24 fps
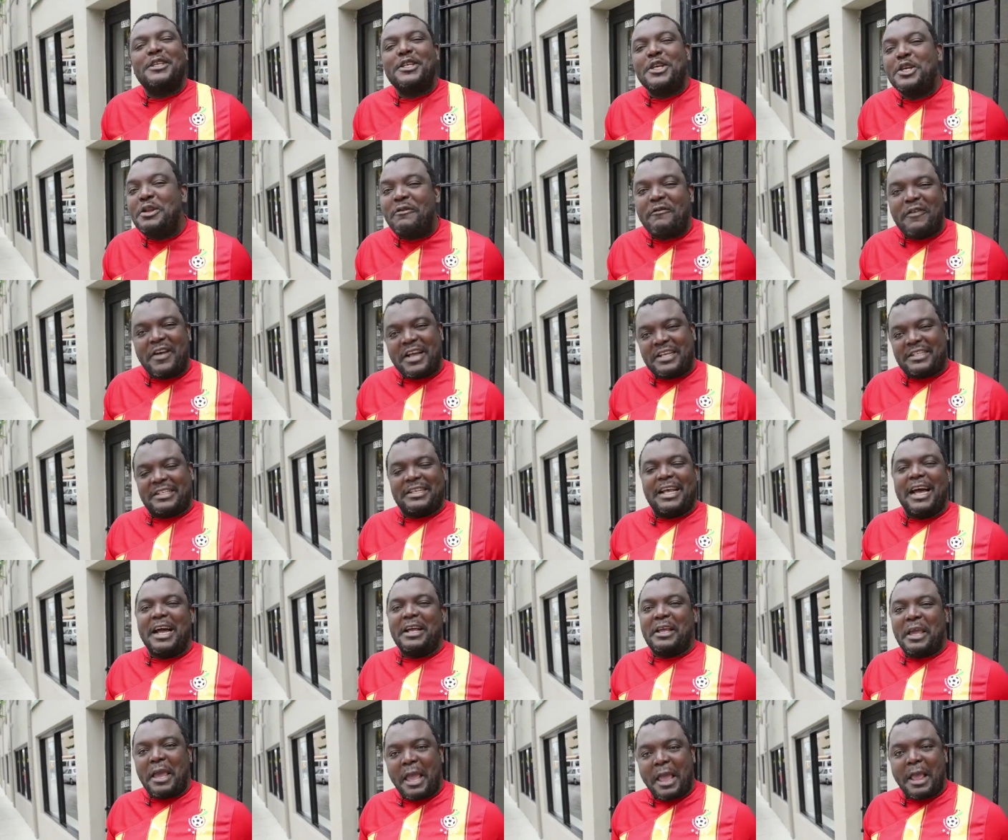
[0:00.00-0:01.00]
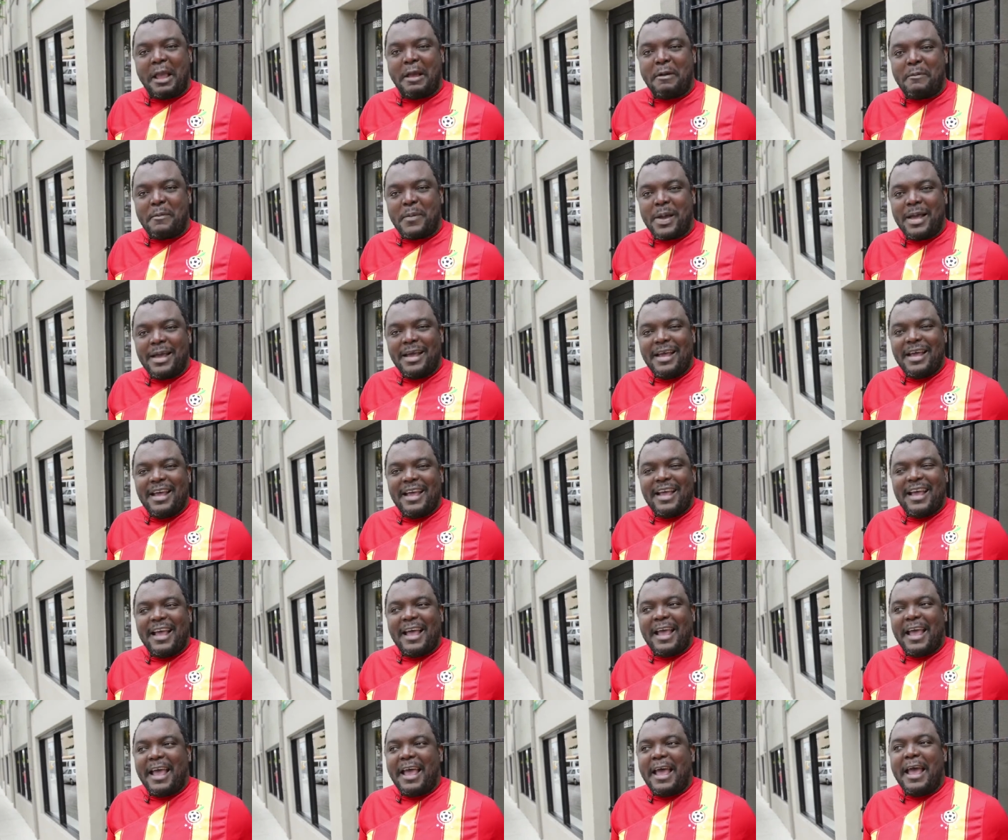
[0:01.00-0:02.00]
a universal game,
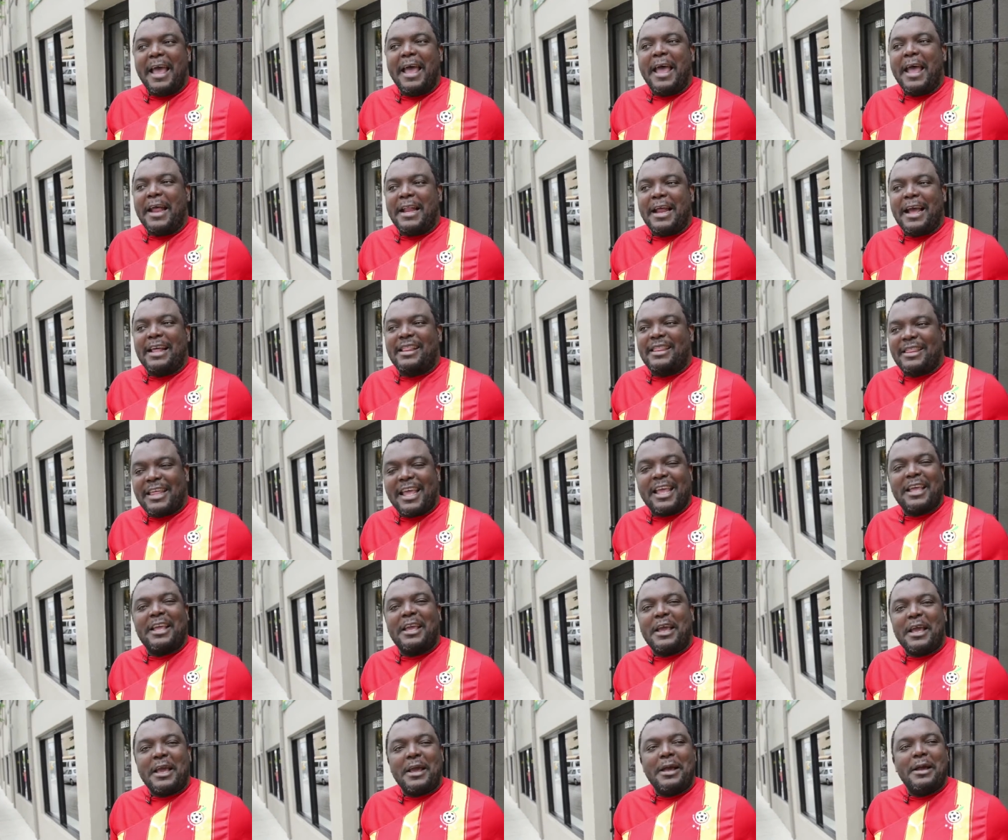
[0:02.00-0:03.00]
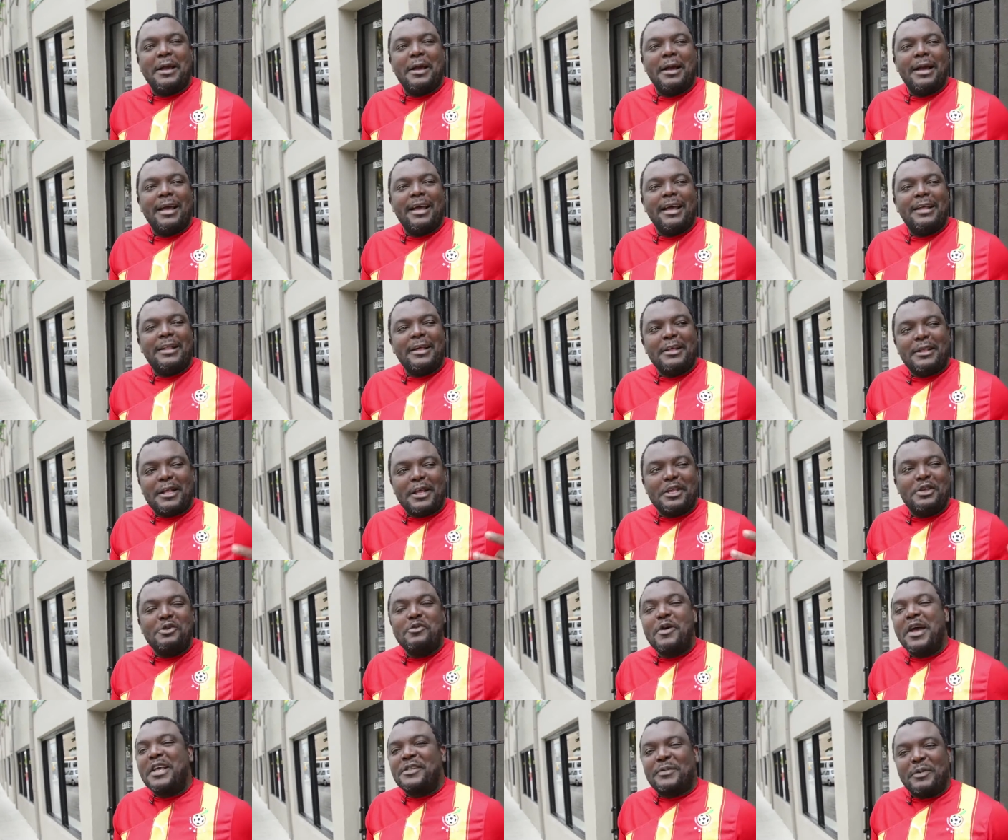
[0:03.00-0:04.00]
and I think the
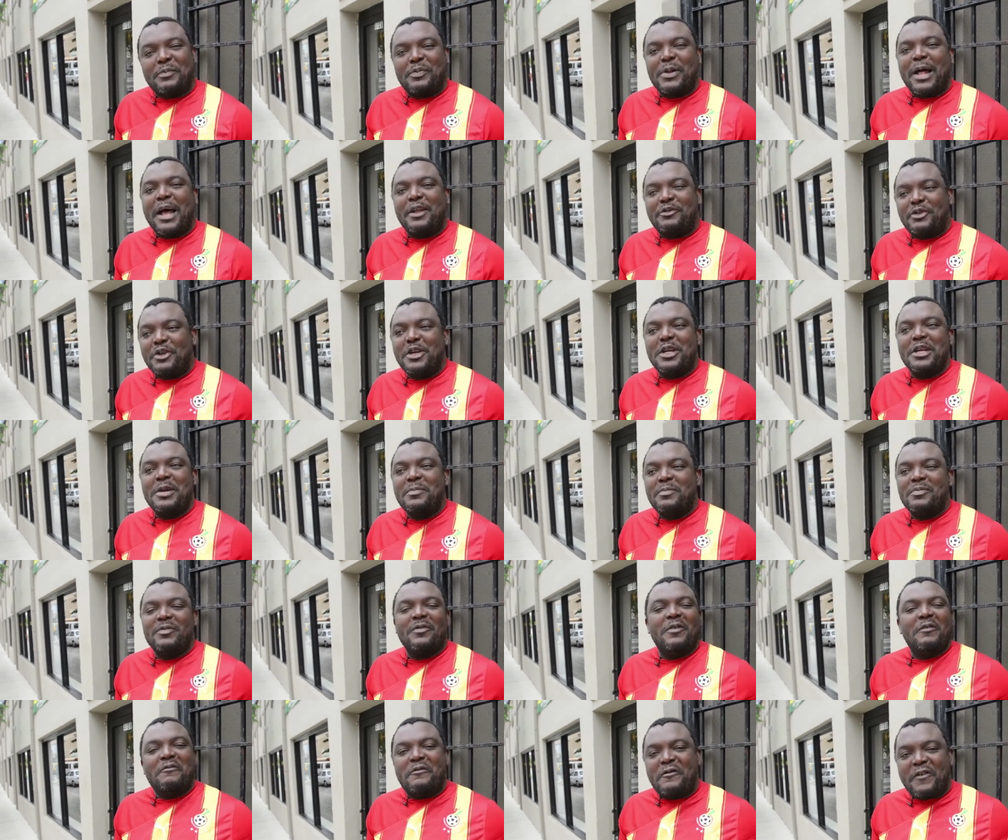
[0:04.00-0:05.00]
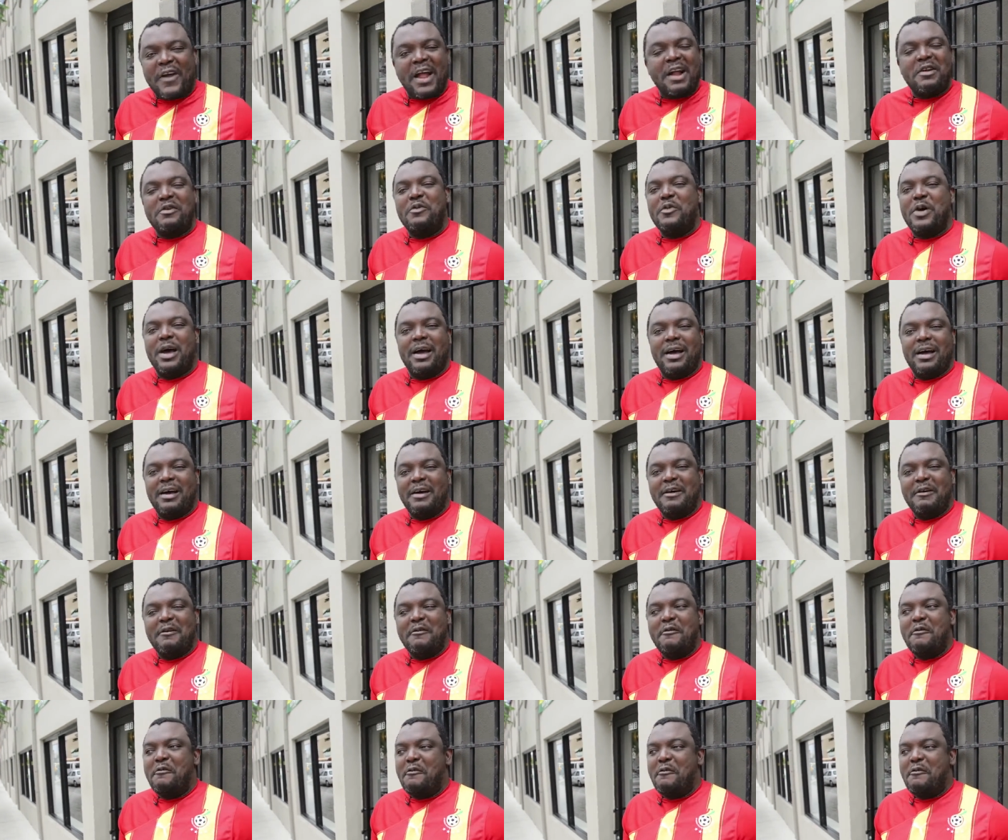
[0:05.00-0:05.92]
U.S. people are doing very well